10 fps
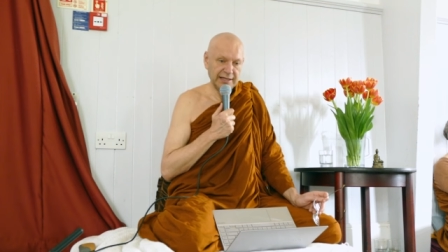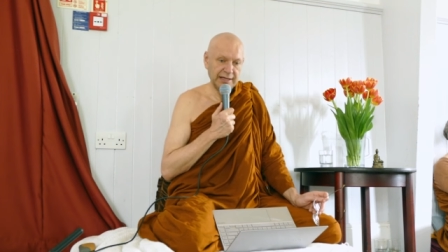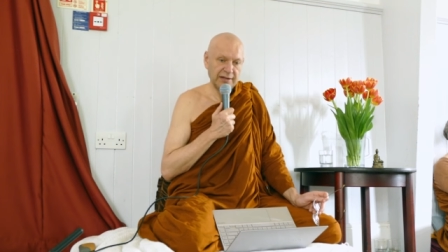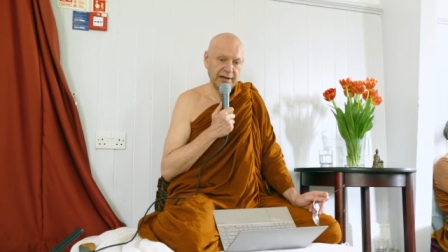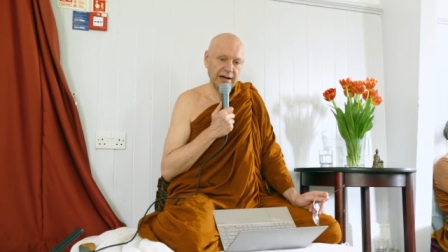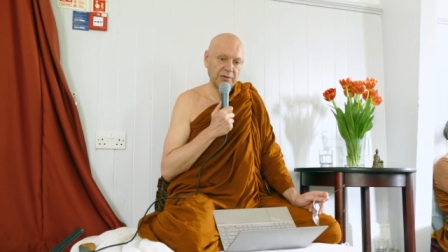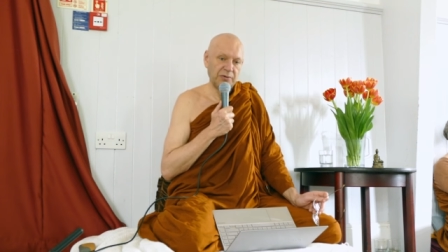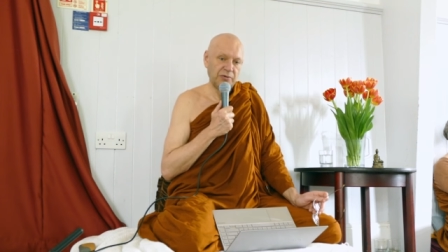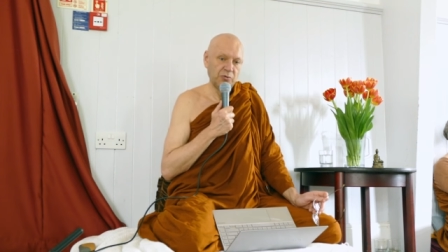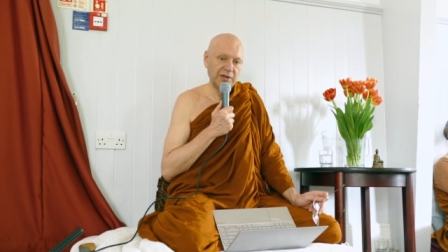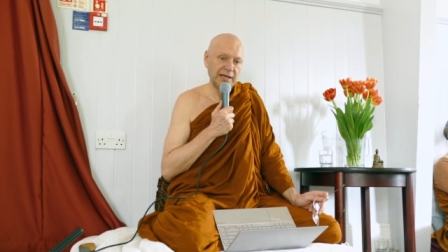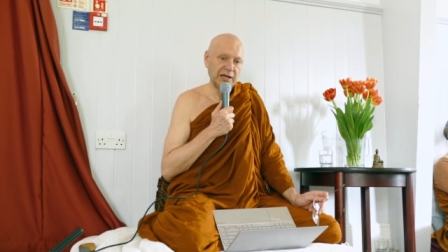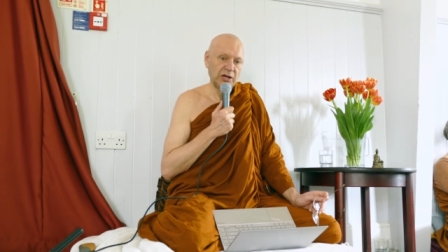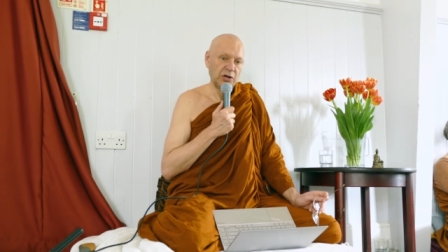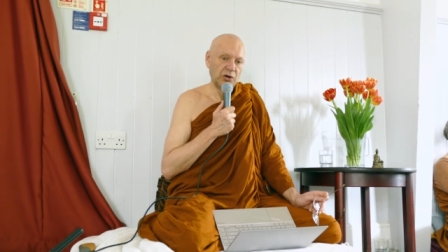These are the kind of
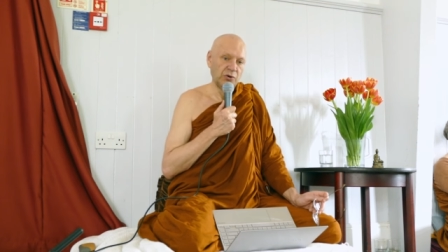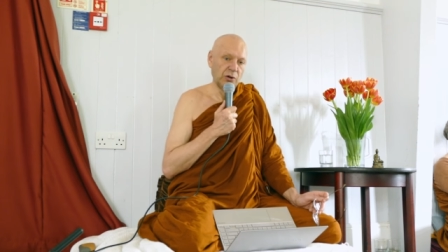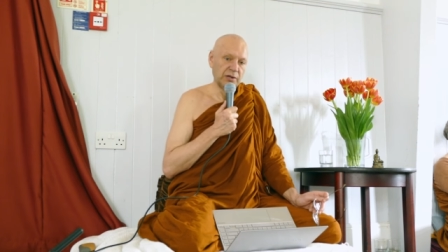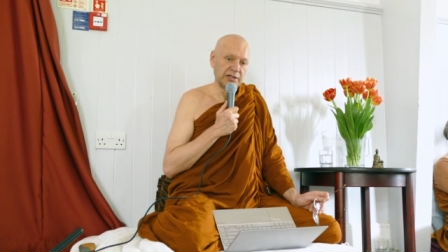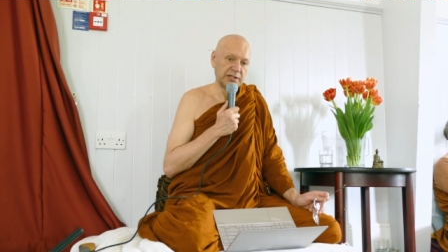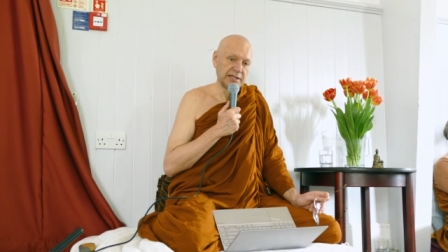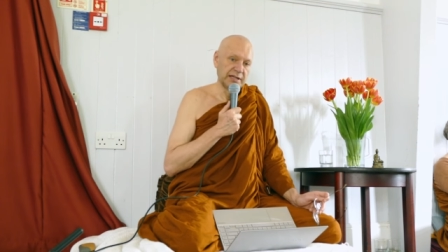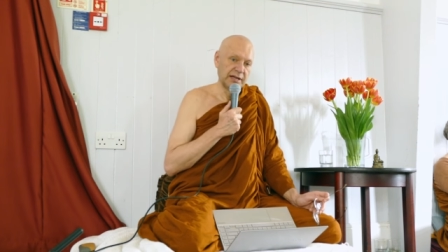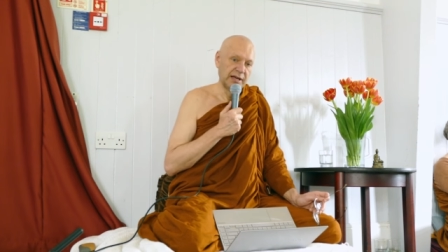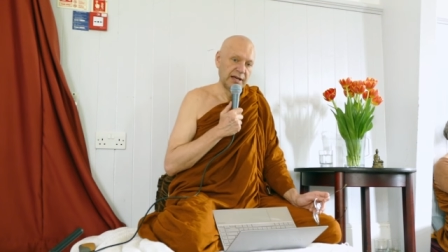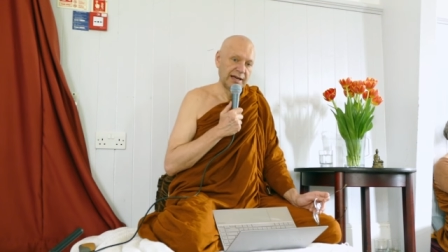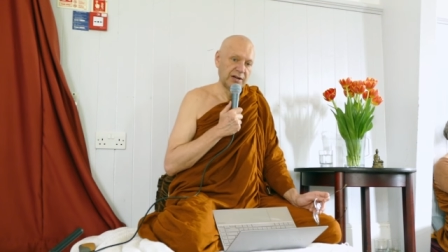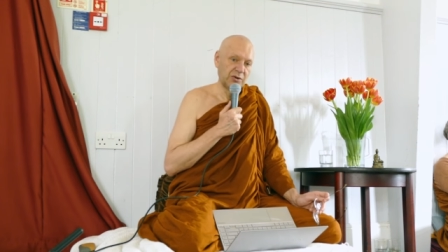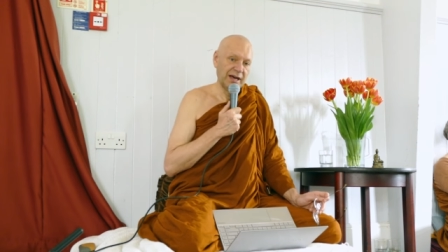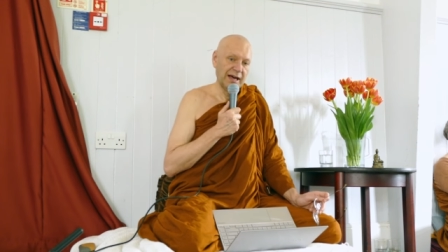three knowledges uh,
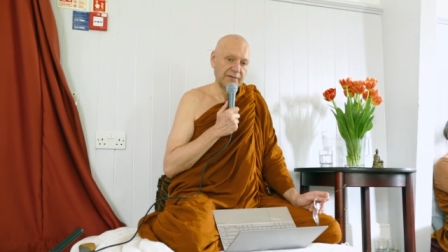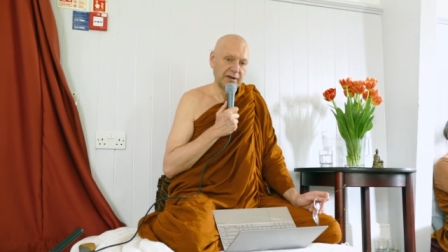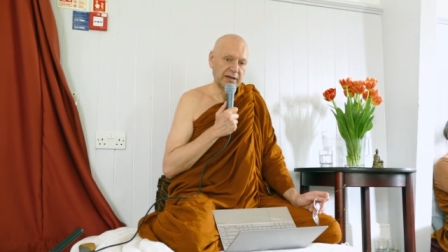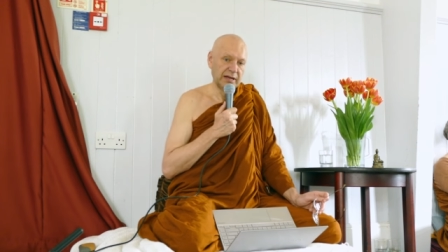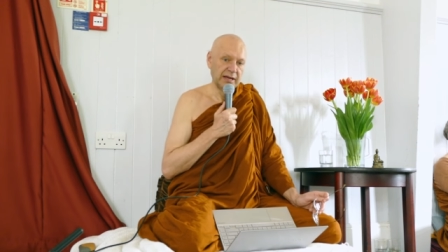that you have. Uh.